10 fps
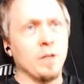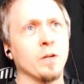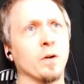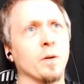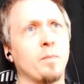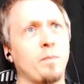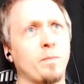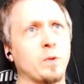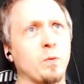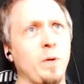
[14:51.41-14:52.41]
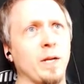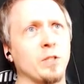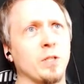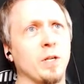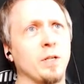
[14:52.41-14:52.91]
You're gonna
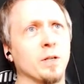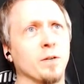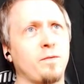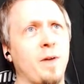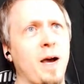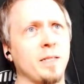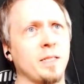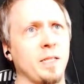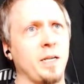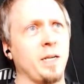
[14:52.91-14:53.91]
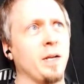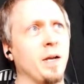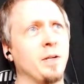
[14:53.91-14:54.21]
switch, you're gonna find a seed,